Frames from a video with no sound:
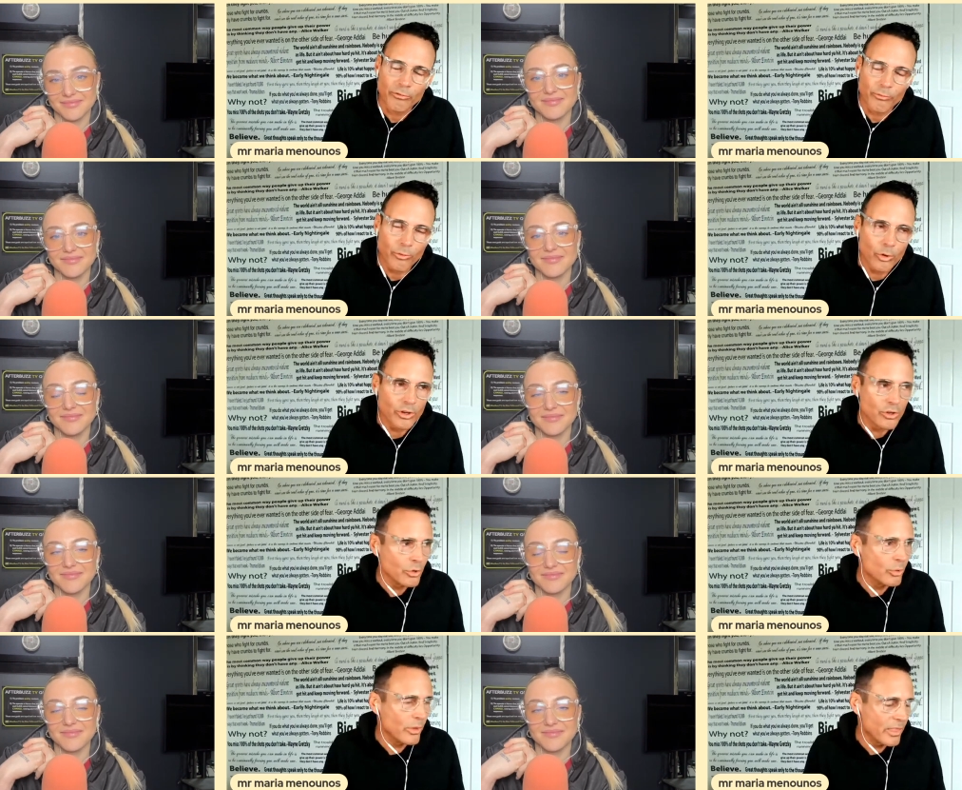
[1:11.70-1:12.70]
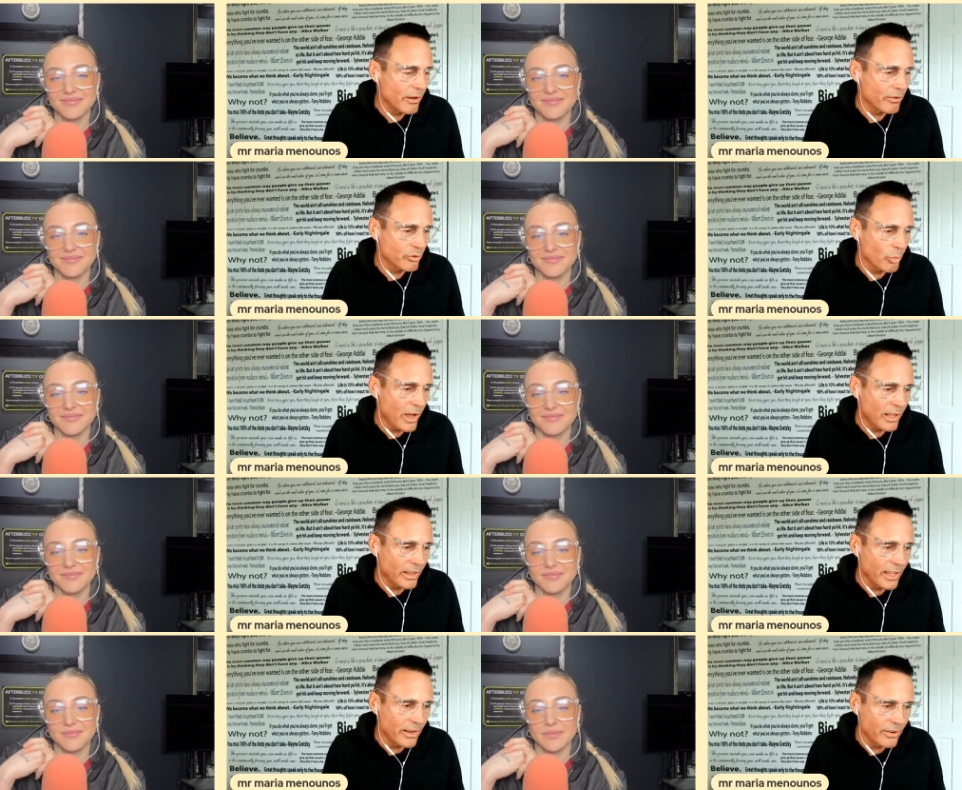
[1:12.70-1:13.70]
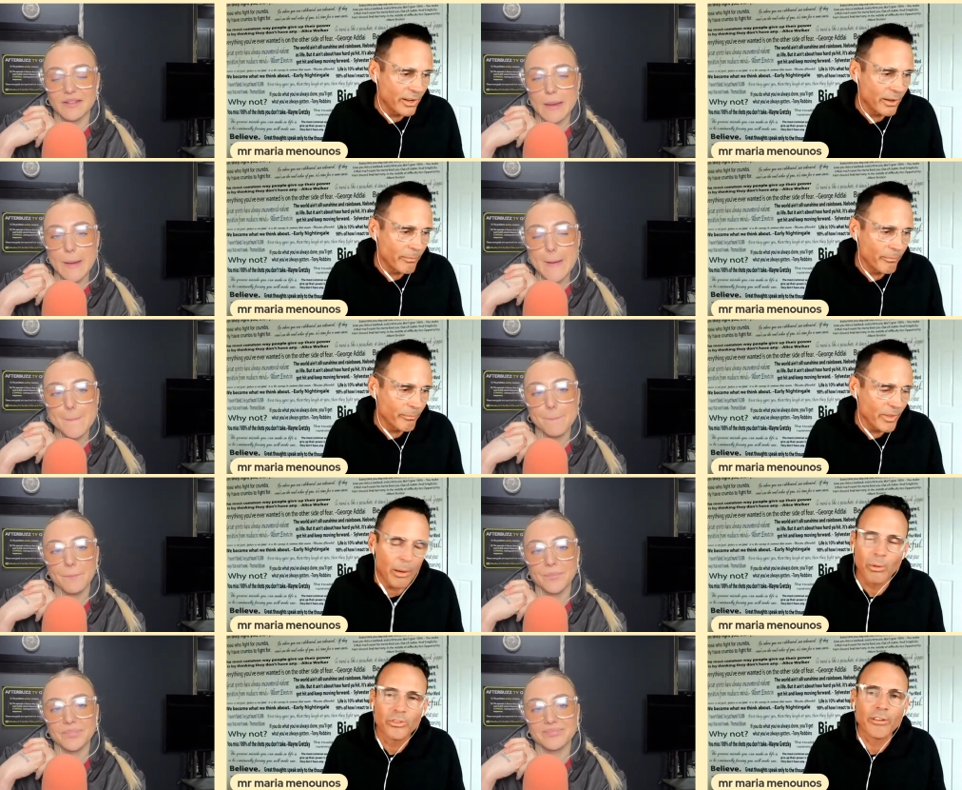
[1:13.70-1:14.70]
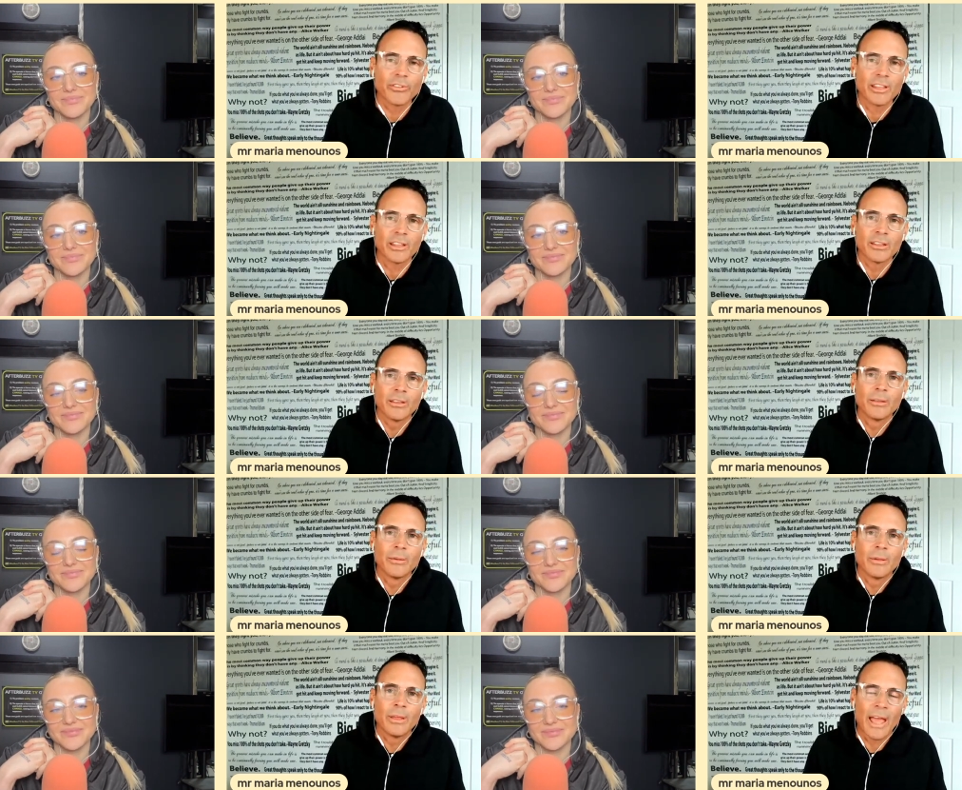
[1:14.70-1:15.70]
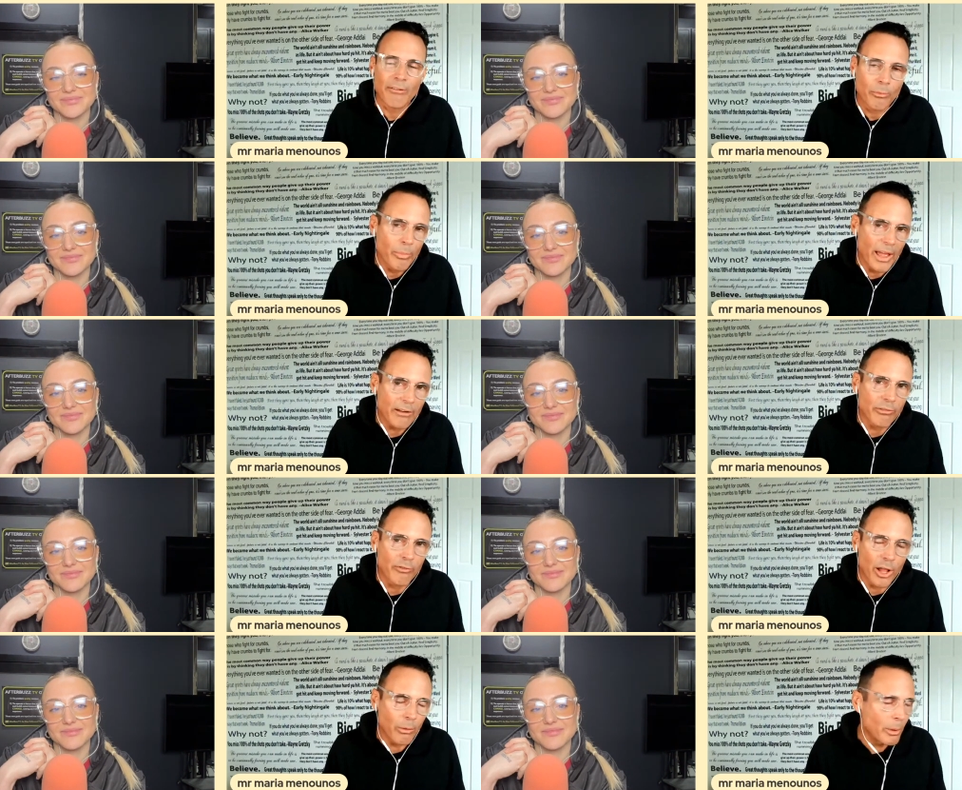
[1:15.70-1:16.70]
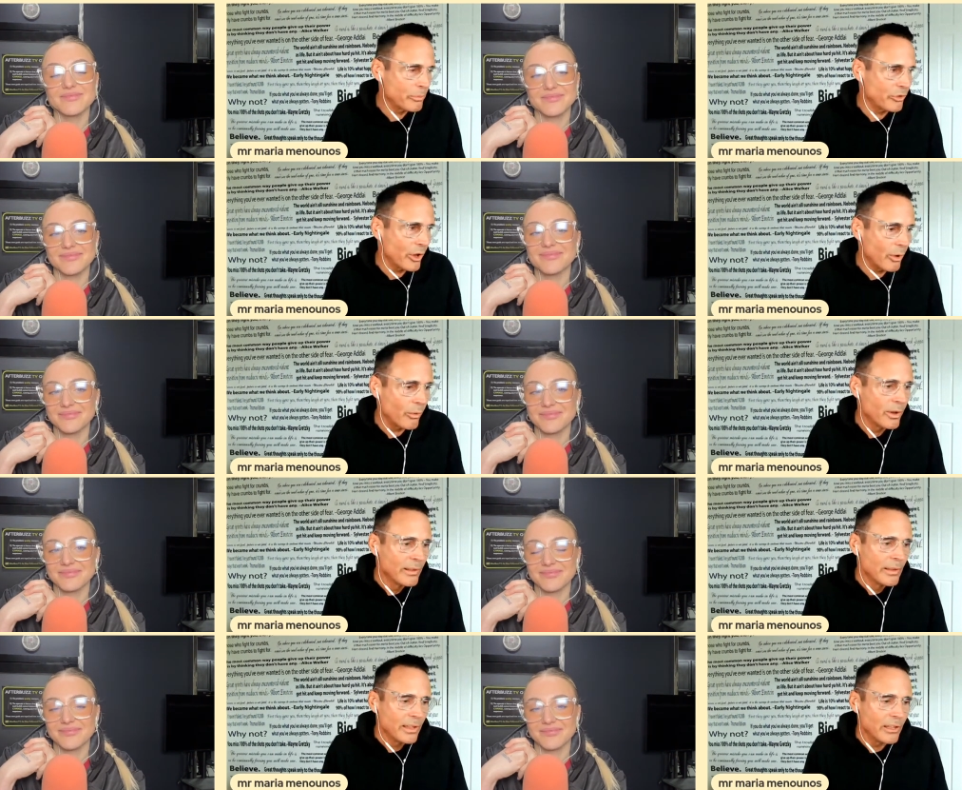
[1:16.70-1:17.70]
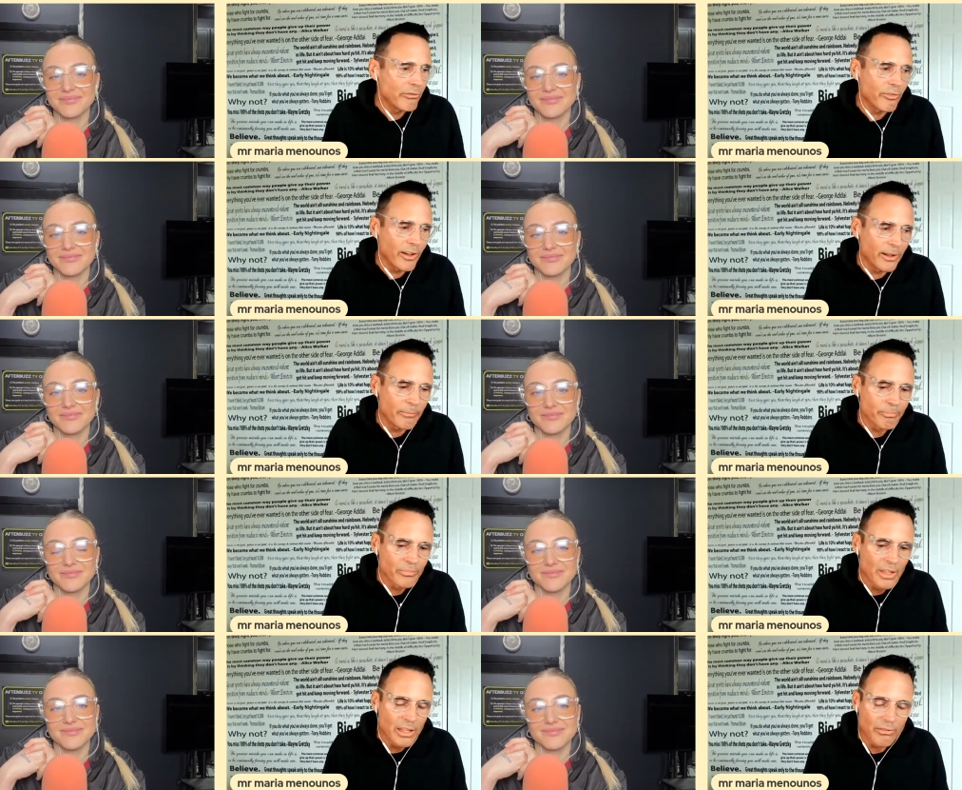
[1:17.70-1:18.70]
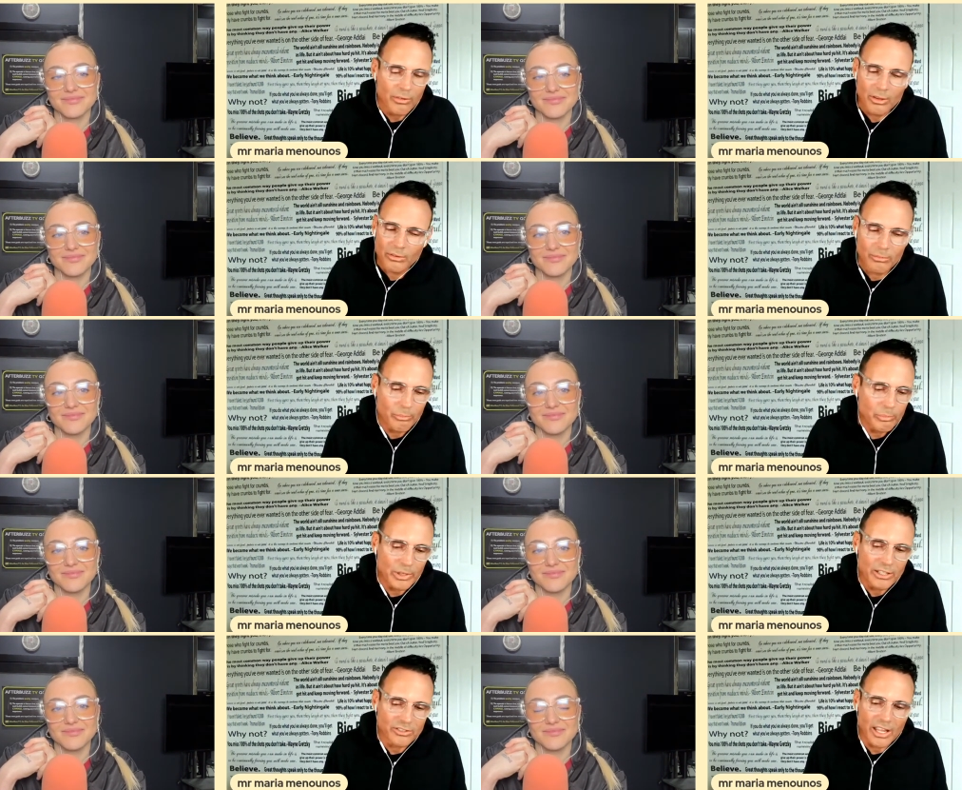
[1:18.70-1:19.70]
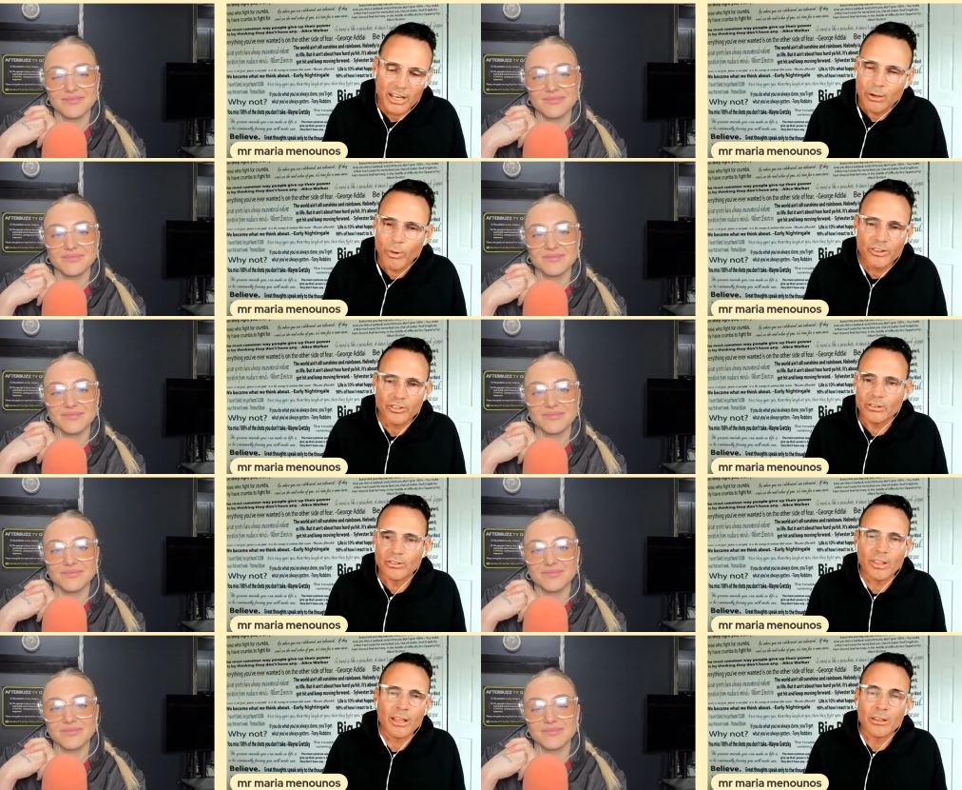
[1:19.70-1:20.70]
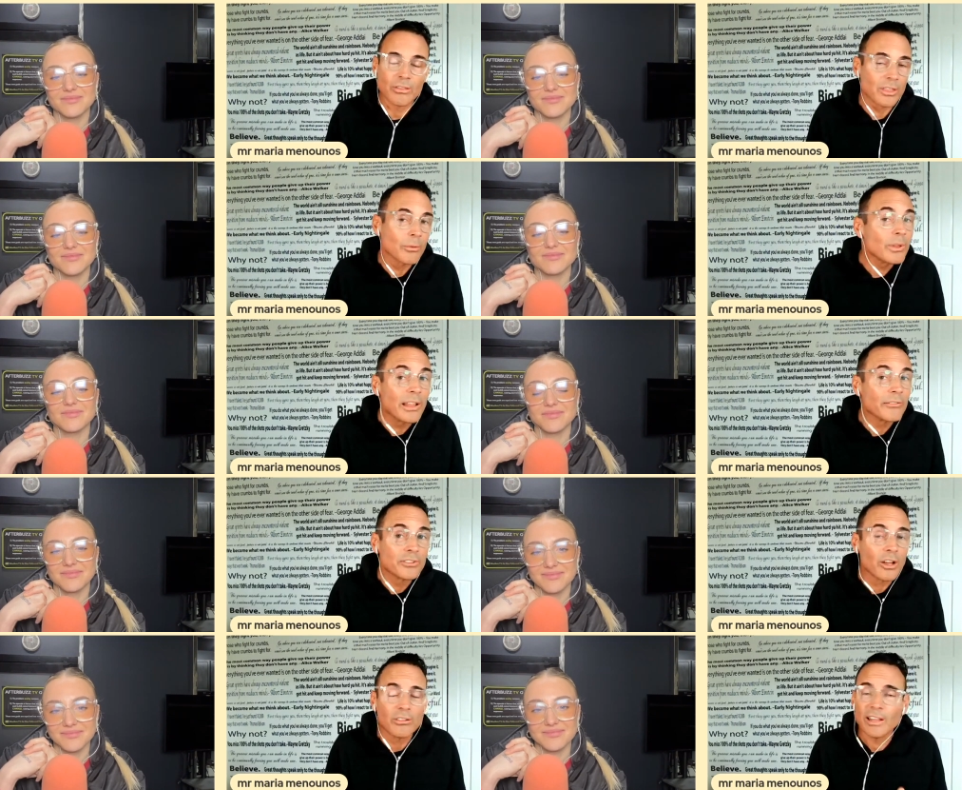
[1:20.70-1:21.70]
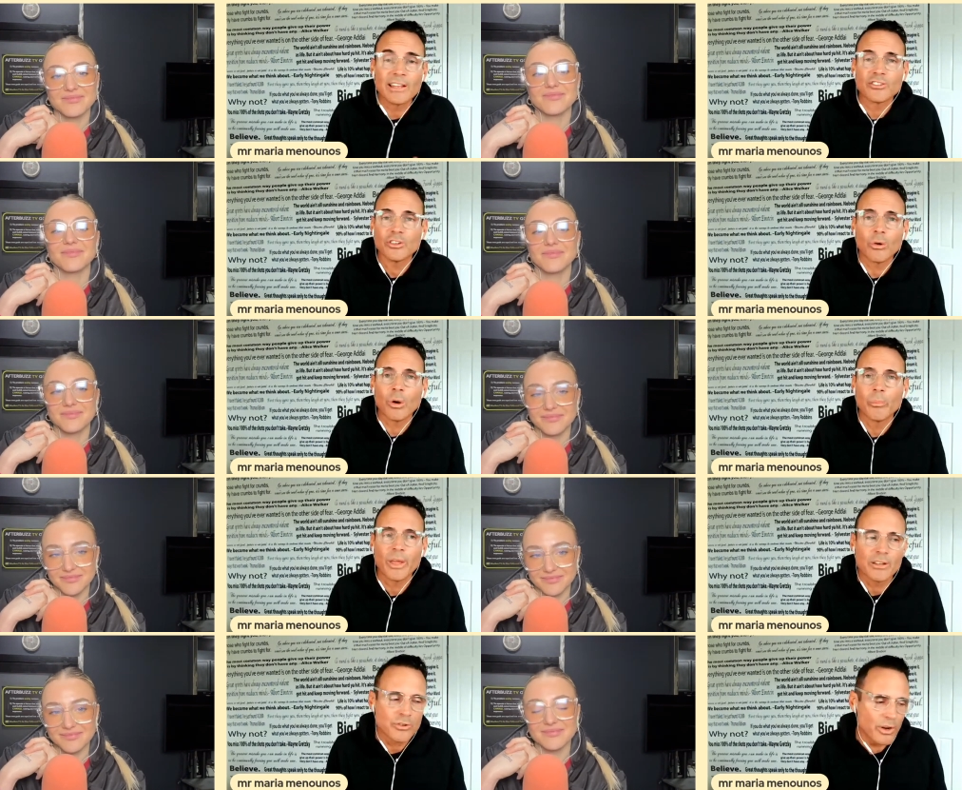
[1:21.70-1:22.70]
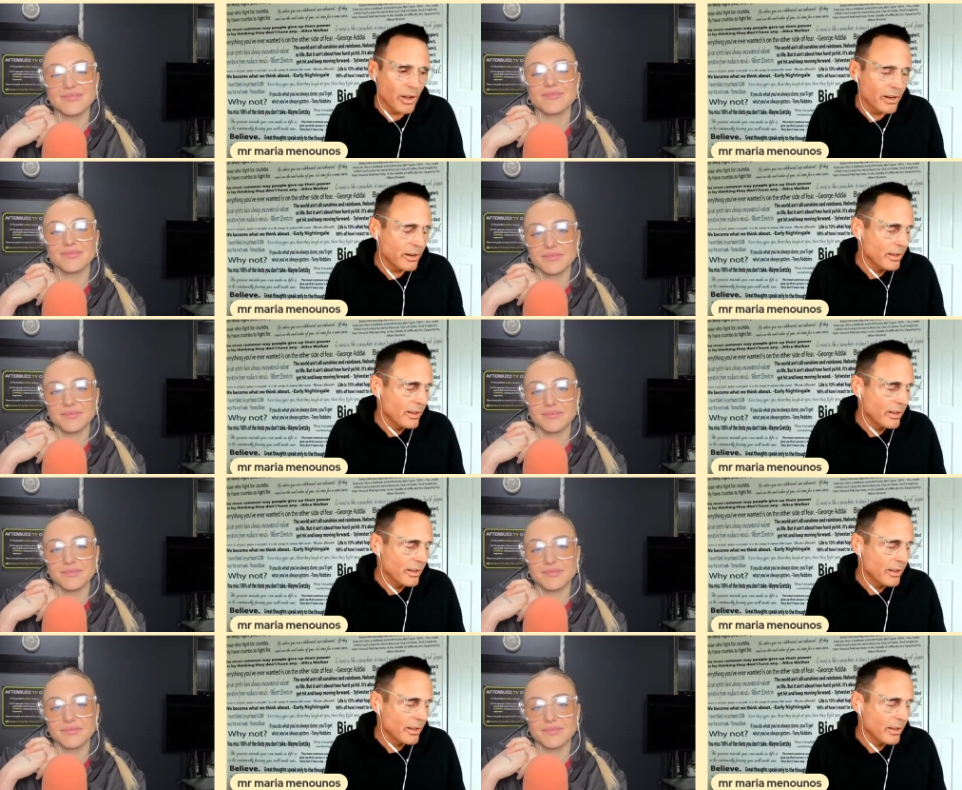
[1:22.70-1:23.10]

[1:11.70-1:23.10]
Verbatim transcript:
Speaker 1: for you in there as well. And um, yeah, we'll definitely have them back for follow up. So if um, please any questions that you think we left out, let us know on Patreon